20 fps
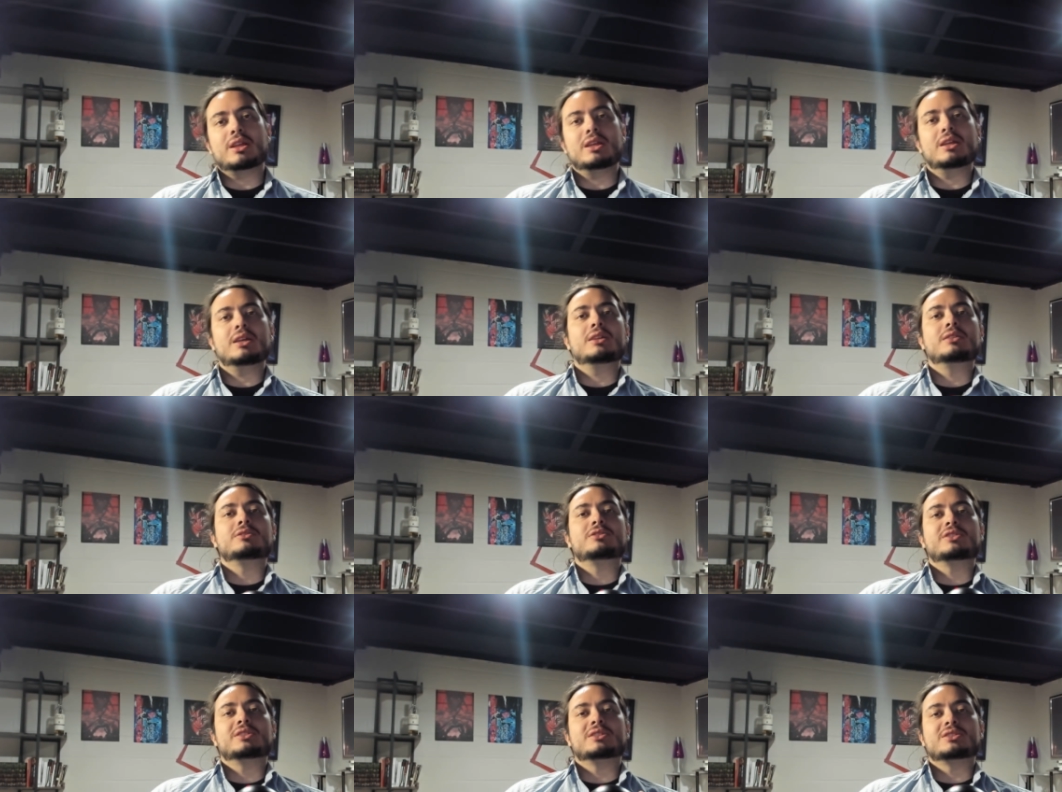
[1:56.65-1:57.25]

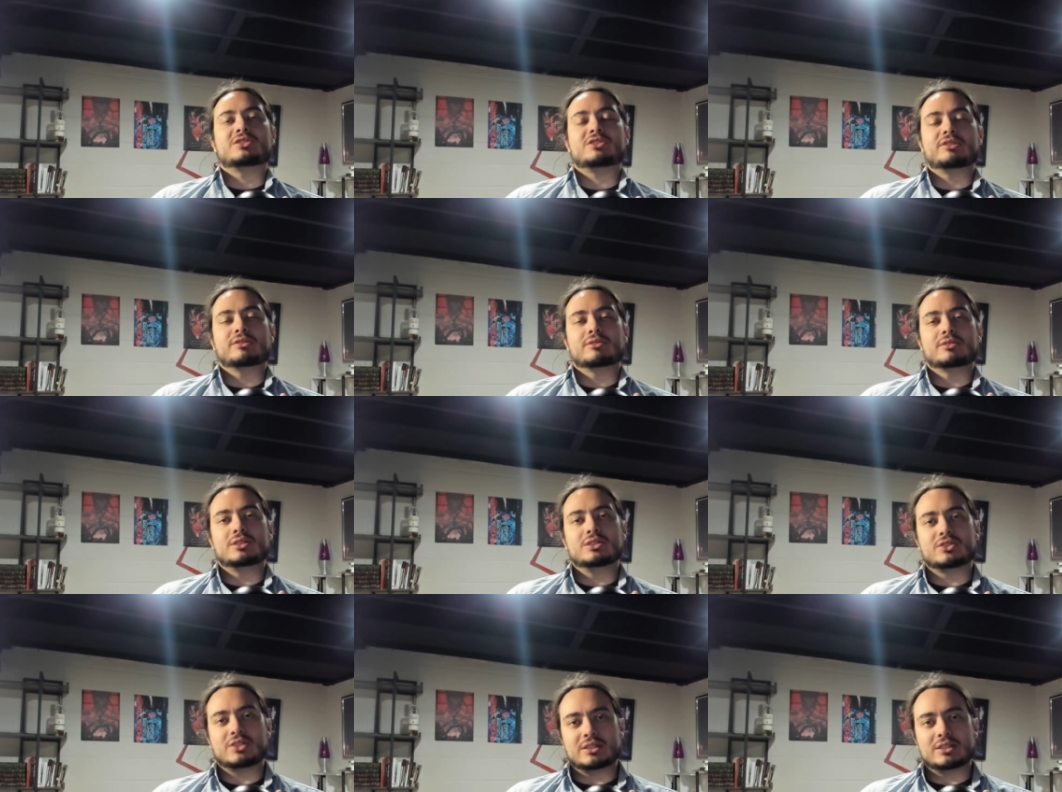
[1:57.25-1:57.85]
into the
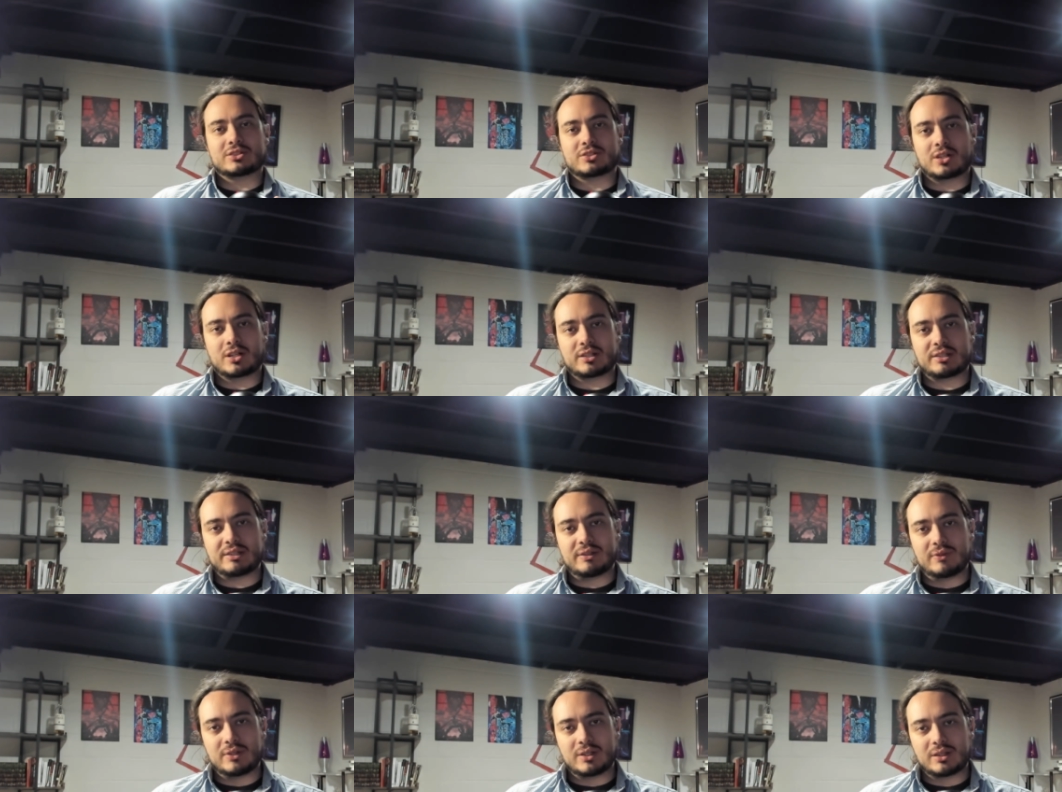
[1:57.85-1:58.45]
series and start
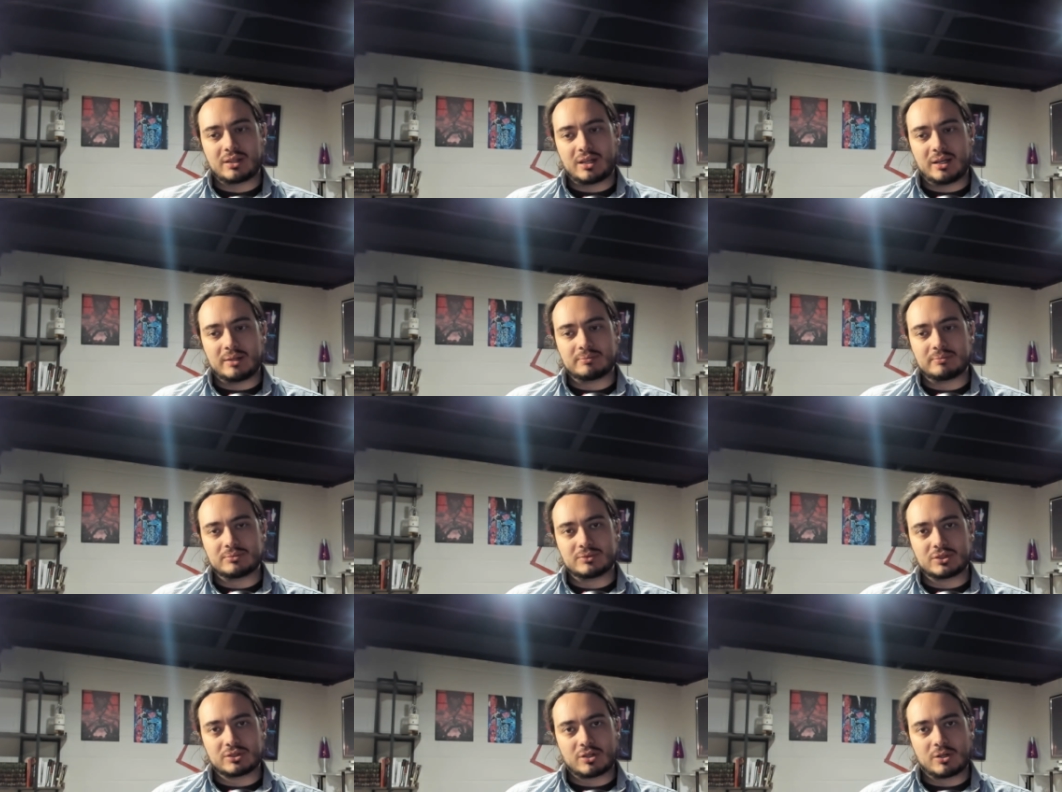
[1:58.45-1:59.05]
giving them
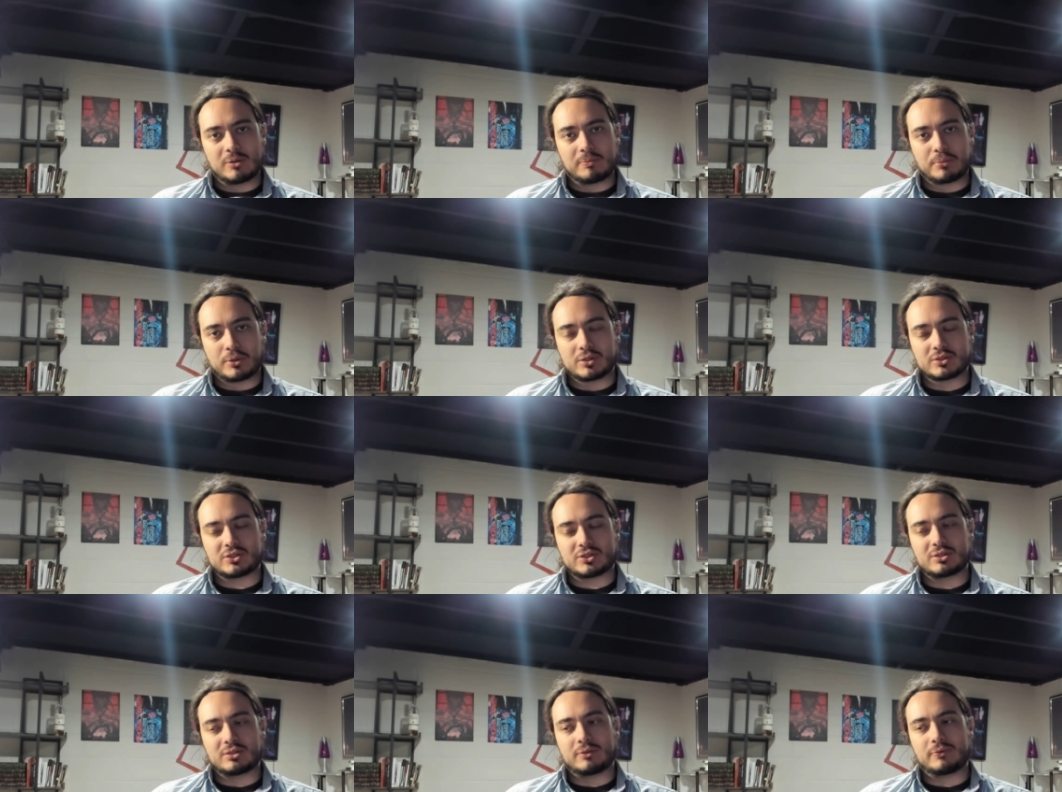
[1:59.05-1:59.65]
your own
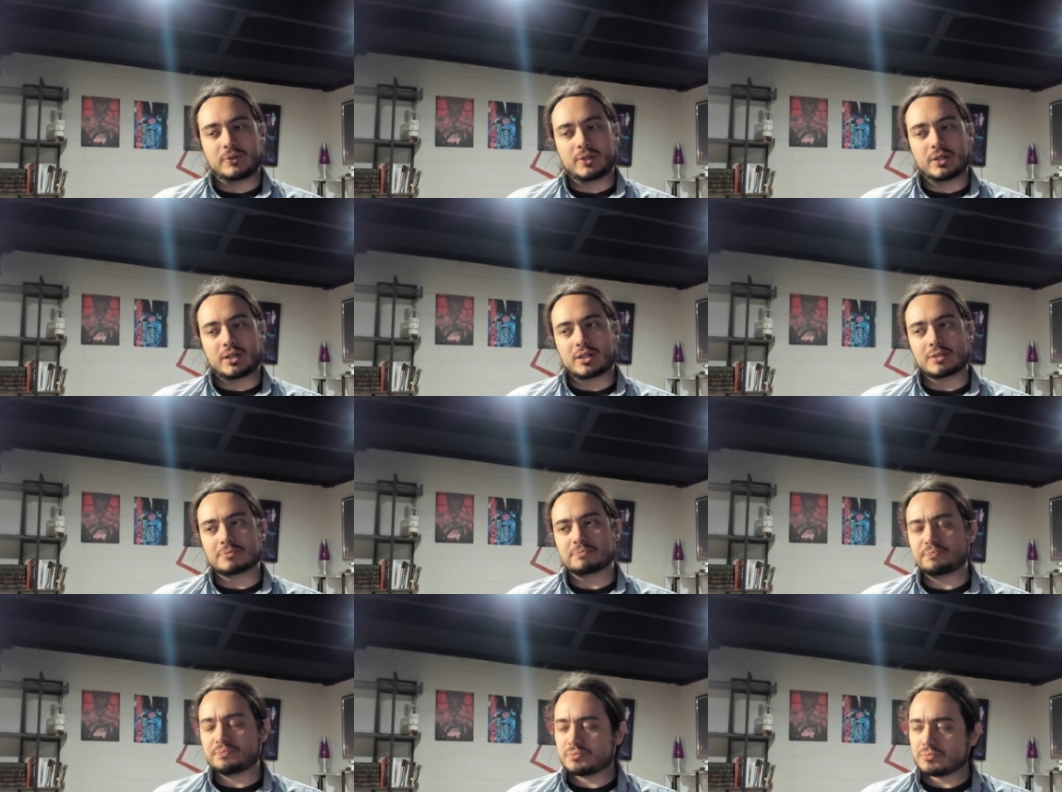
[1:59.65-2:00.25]
personal flair.
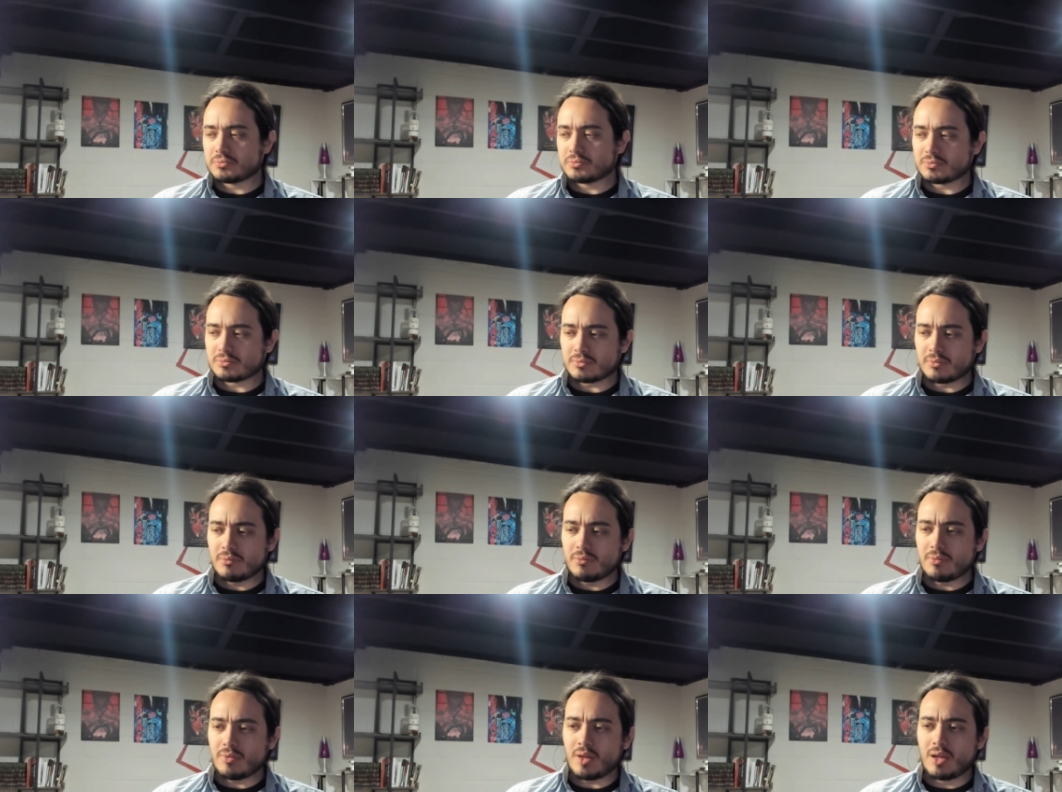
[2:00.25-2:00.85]

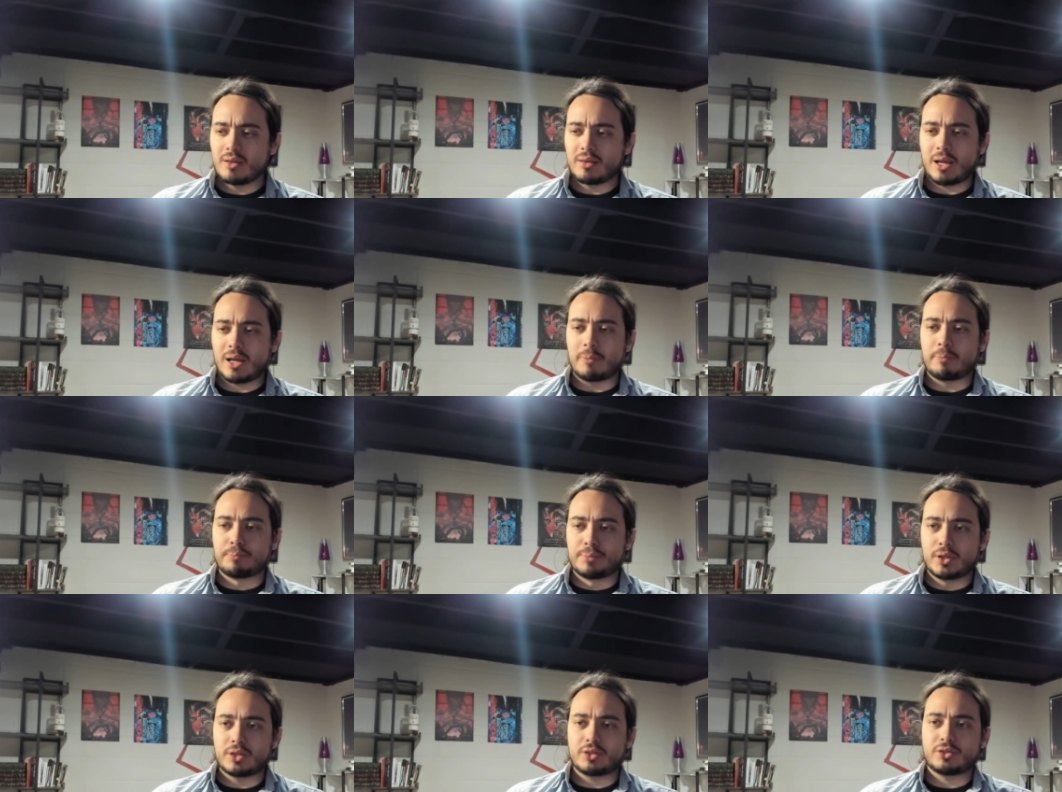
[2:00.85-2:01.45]
Now,
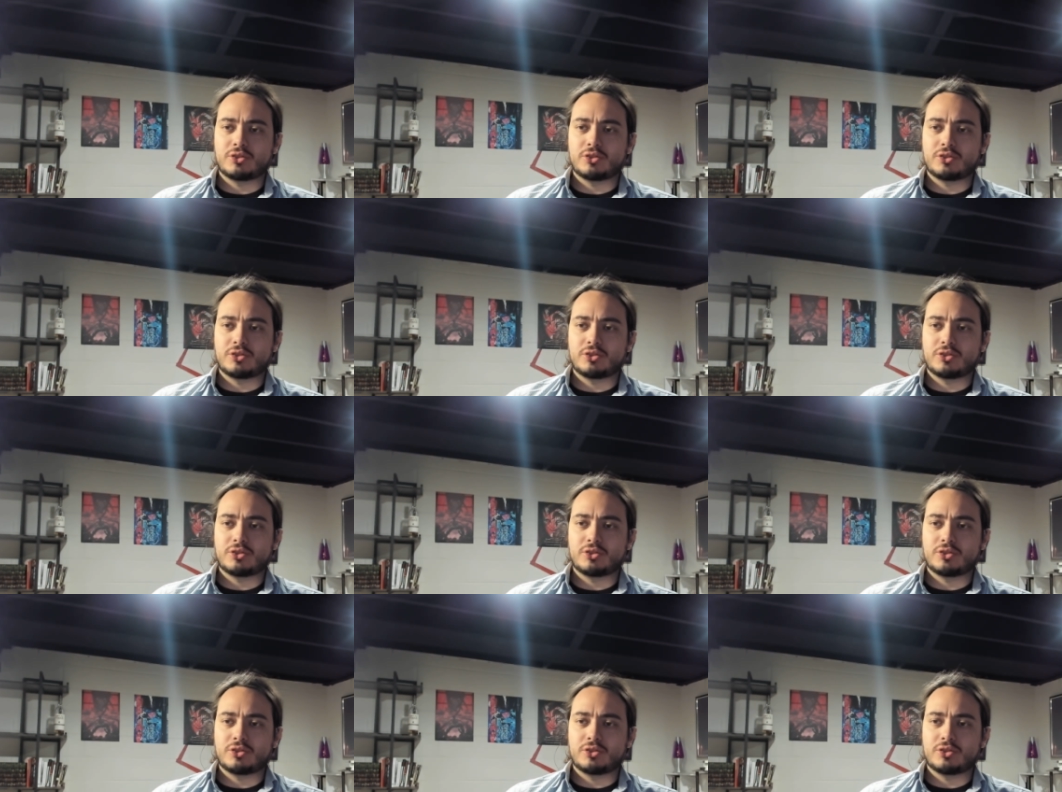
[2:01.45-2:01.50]
book